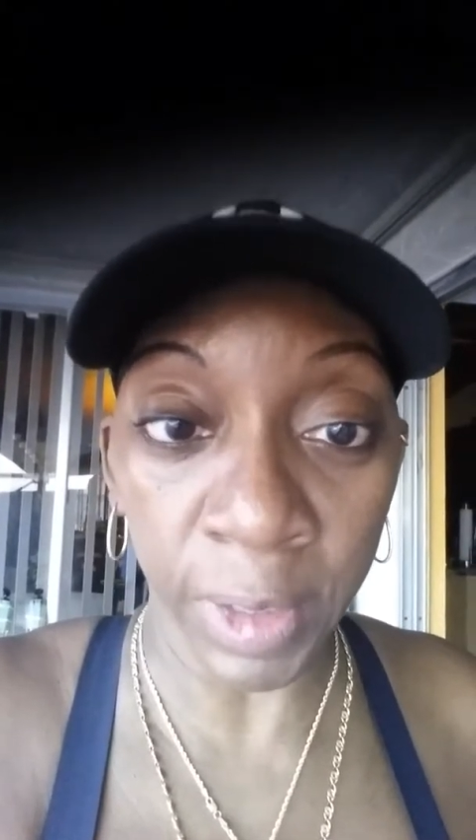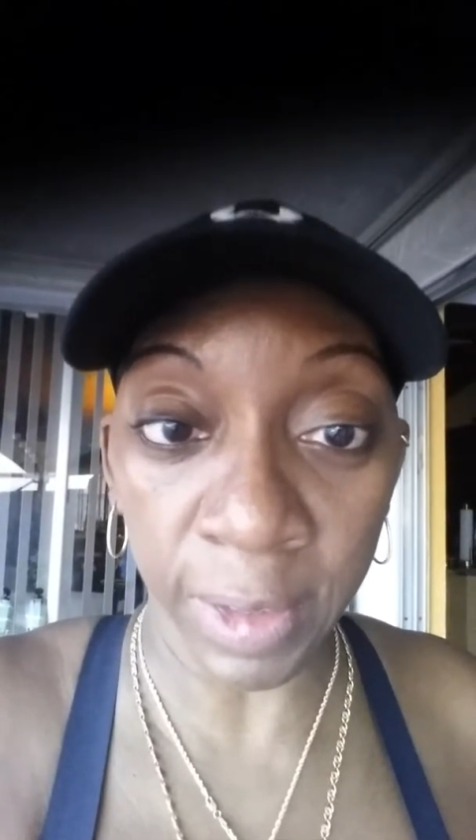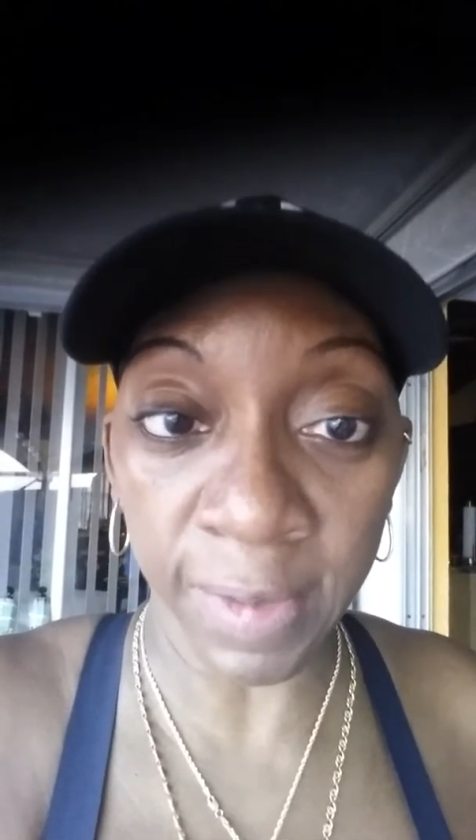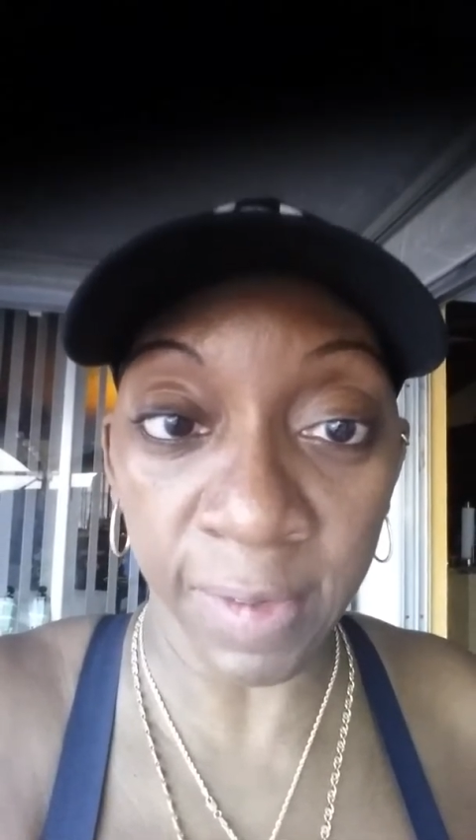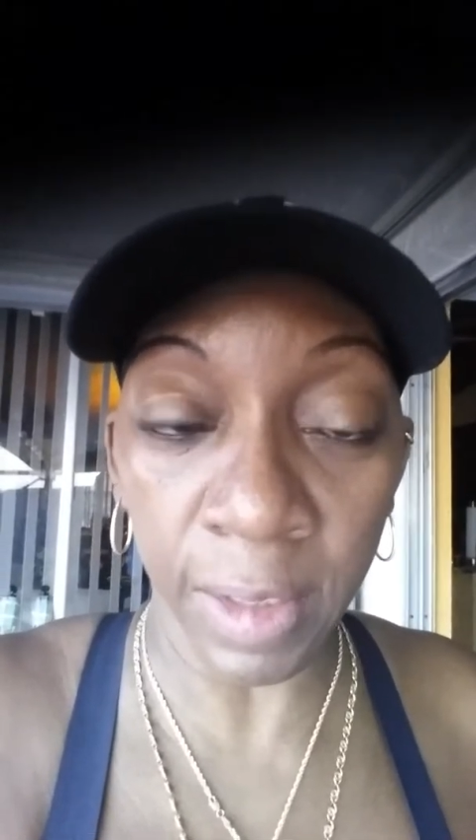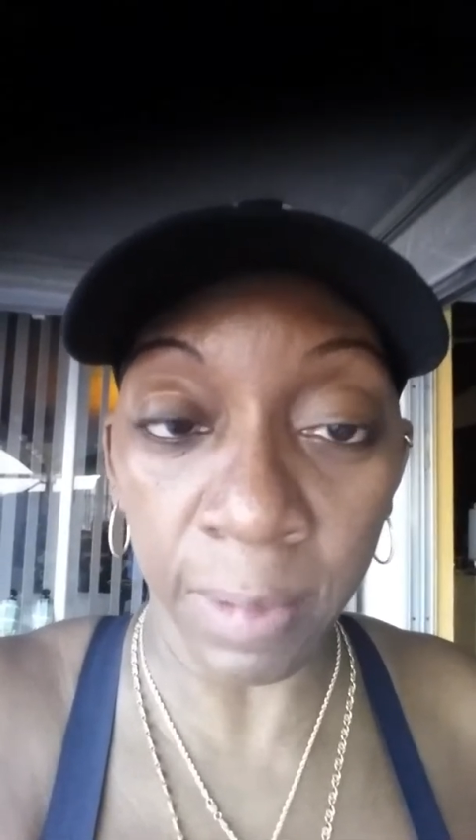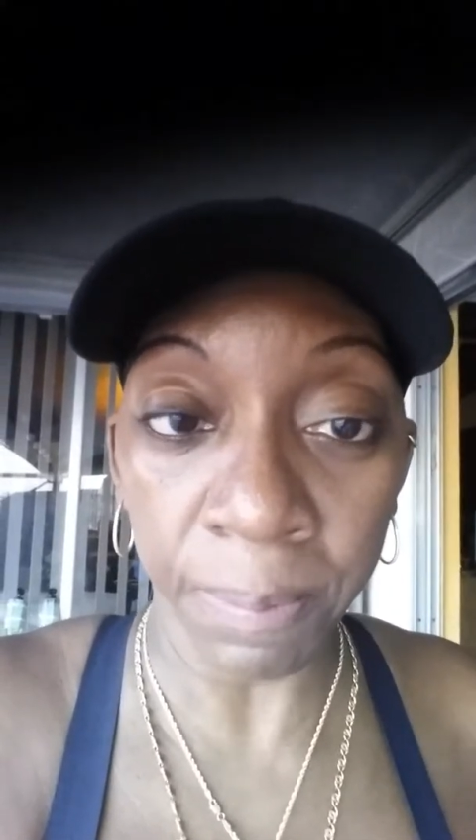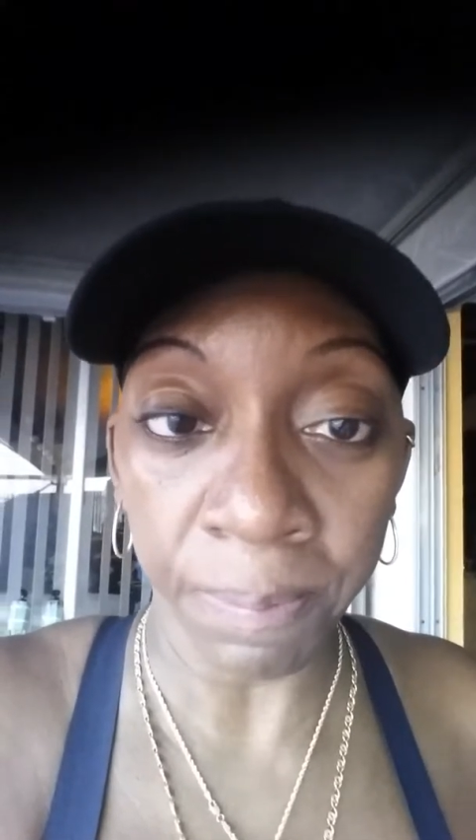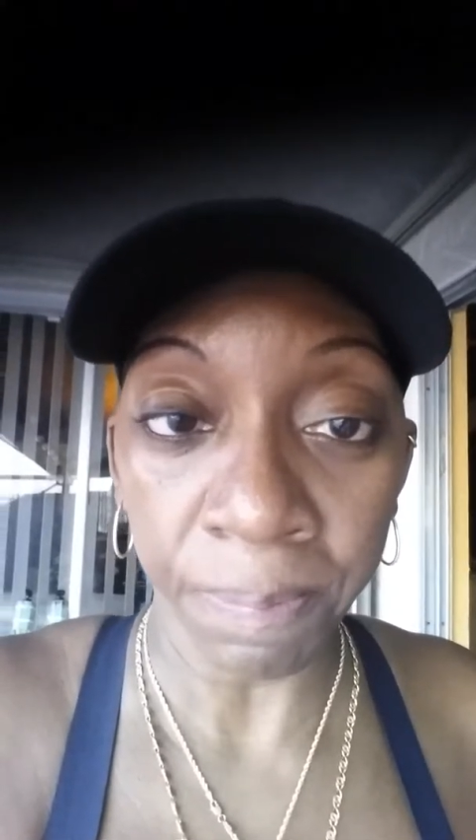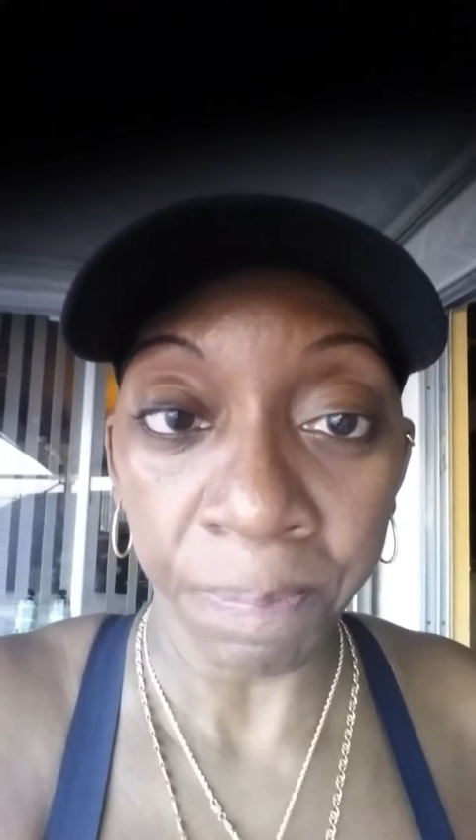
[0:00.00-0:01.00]
like I said.
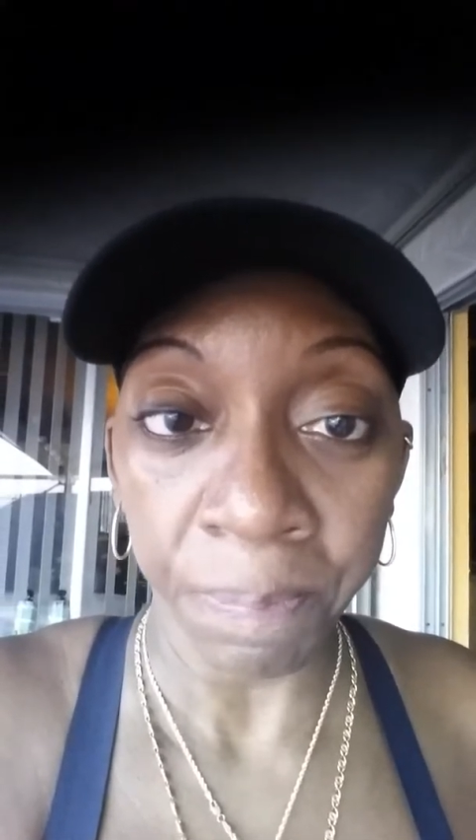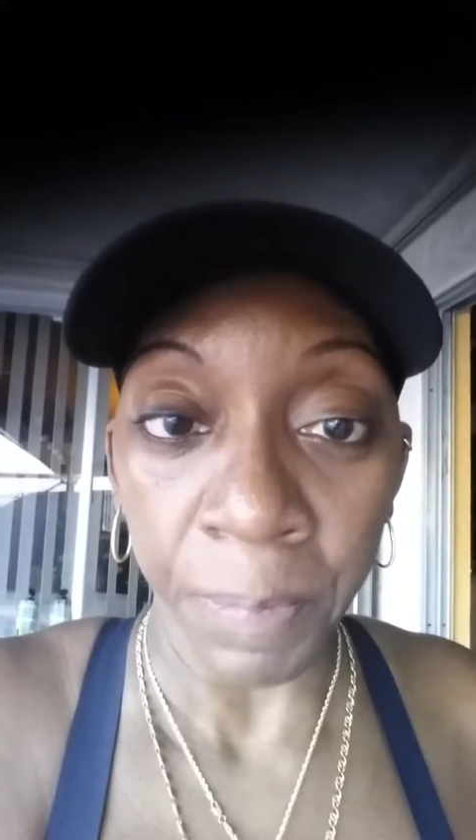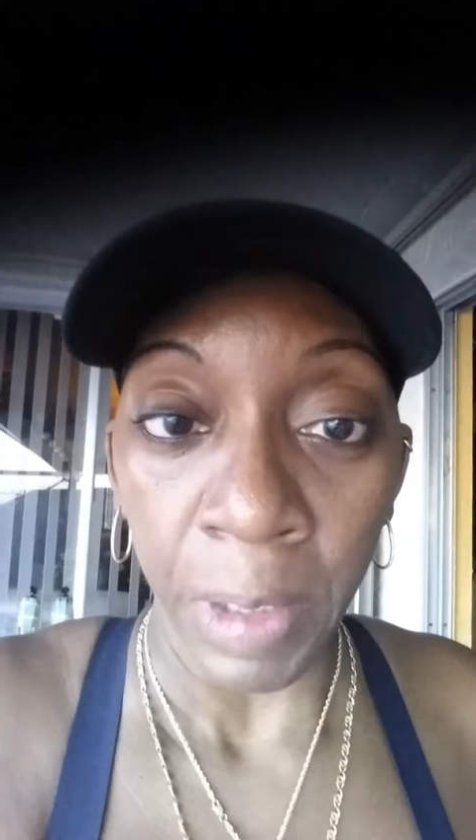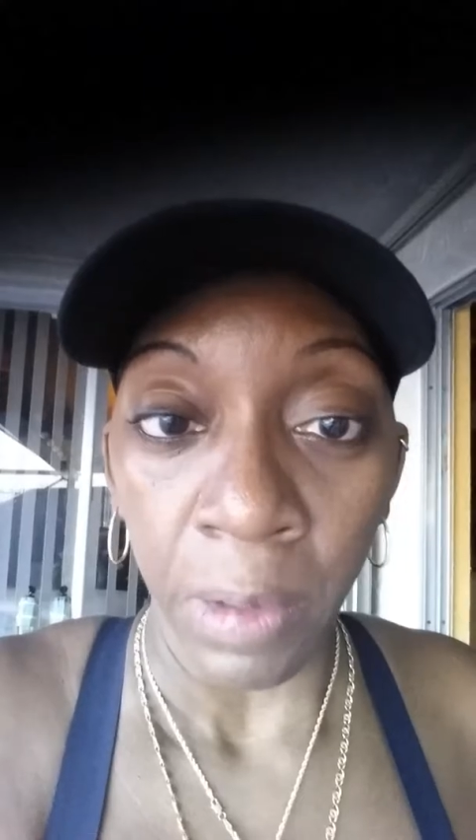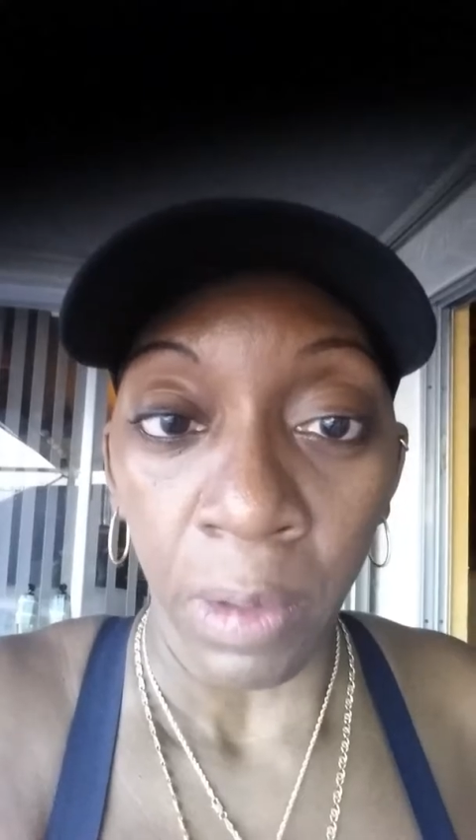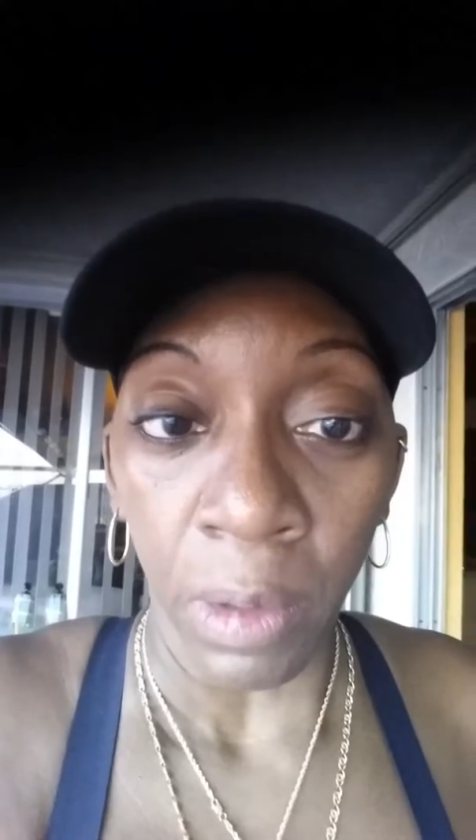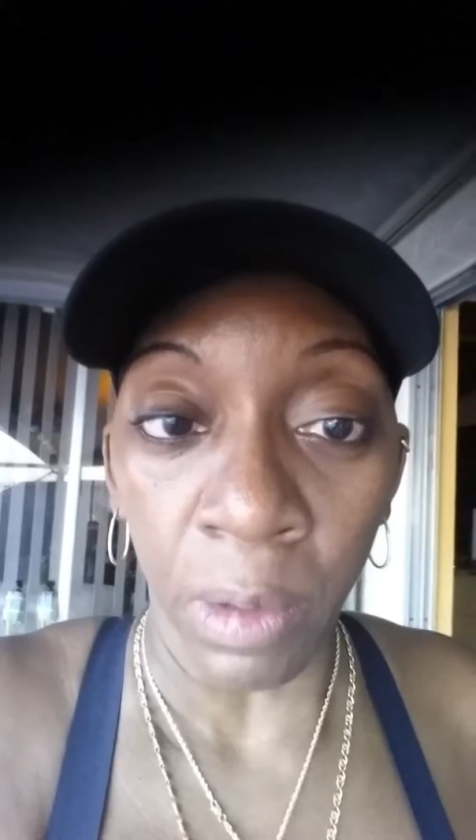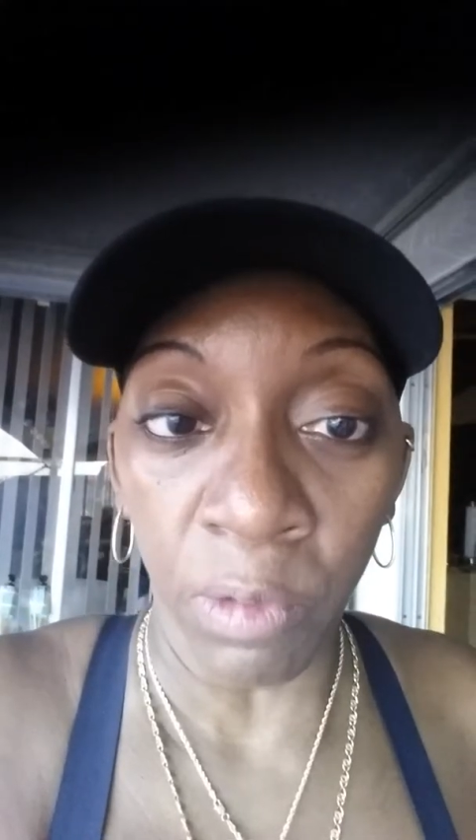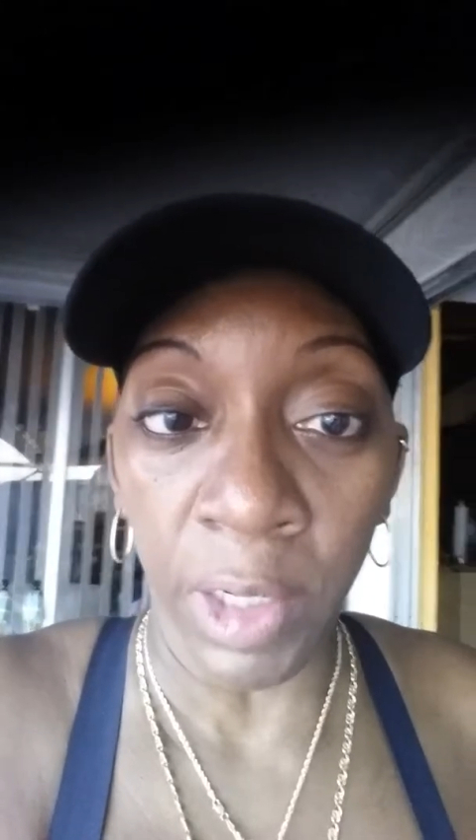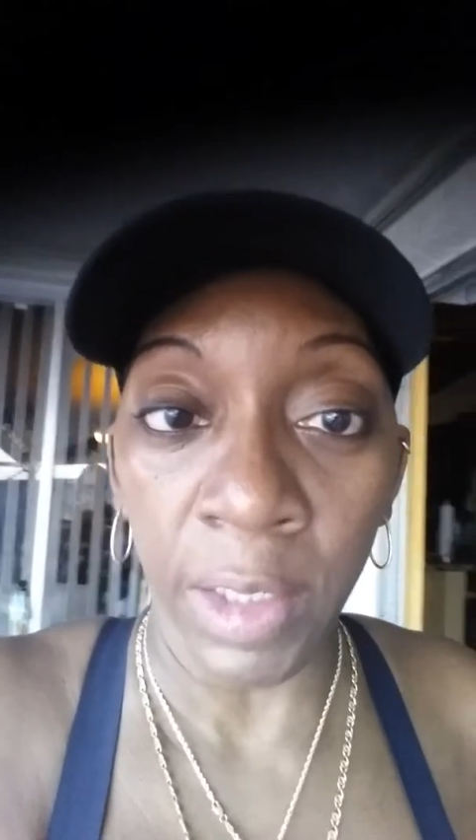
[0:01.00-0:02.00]

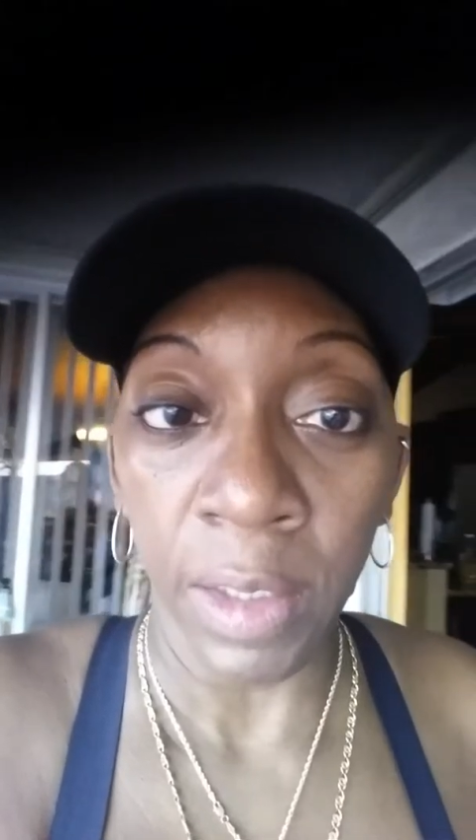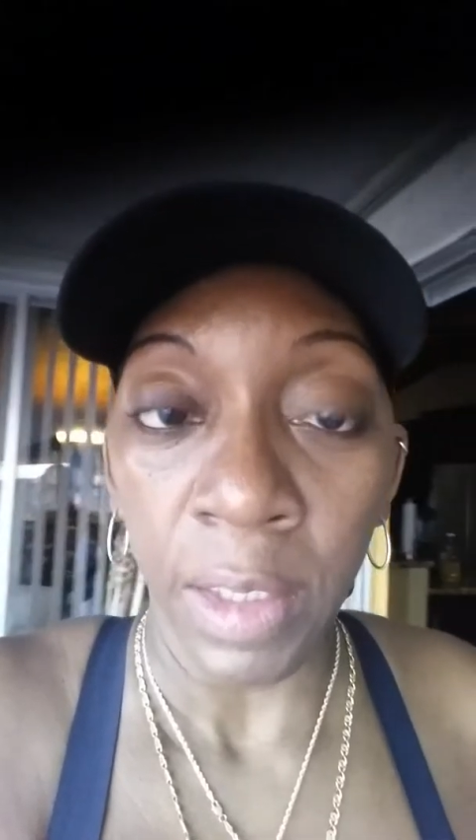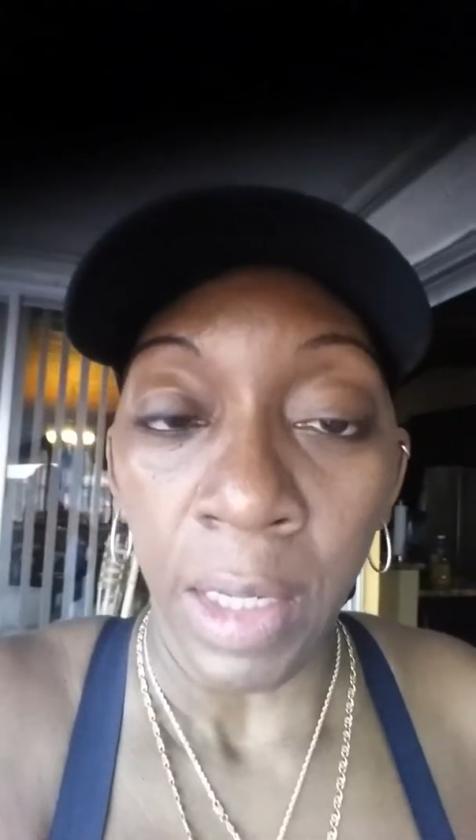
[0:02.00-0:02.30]
All right.